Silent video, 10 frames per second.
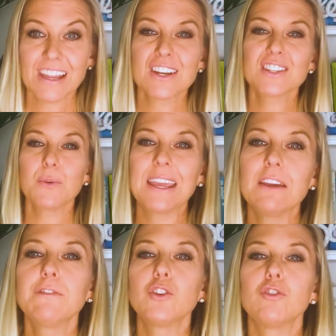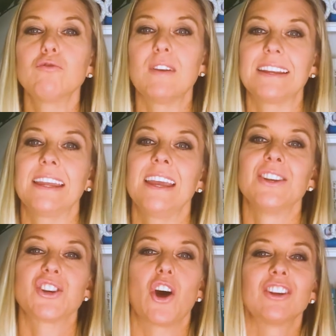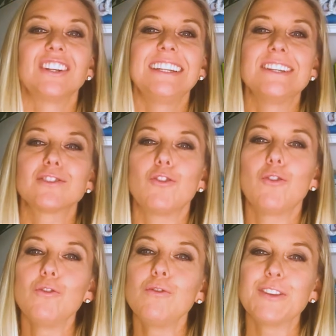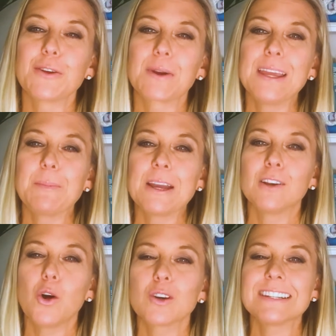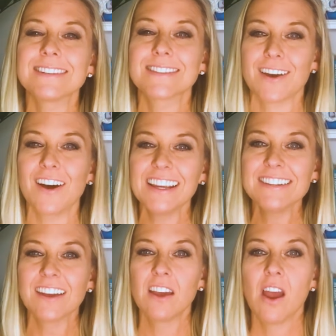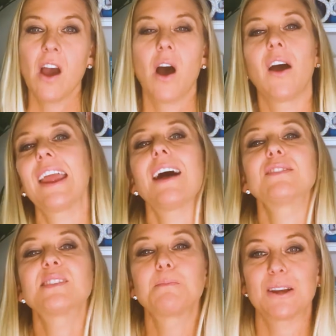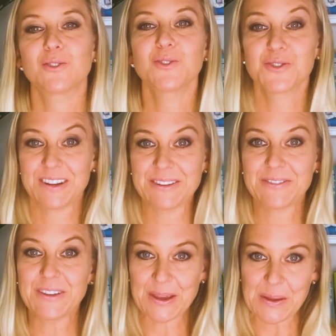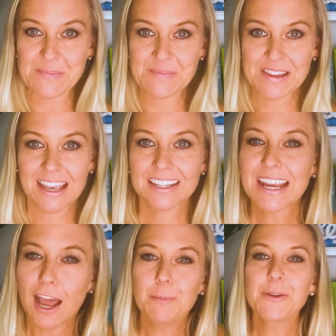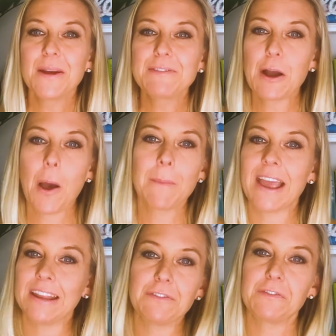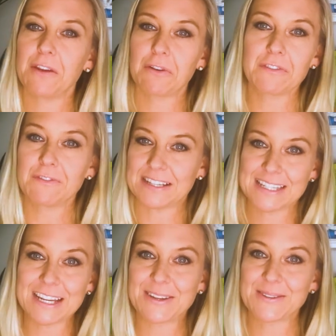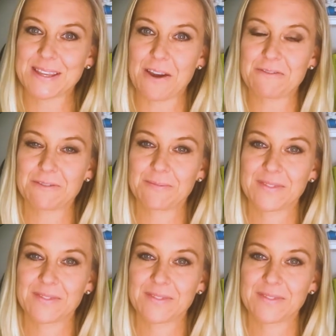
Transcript: So, if you're ready to unleash all that you're keeping locked inside, I have a special treat for you to help you overcome any fear of investing in yourself.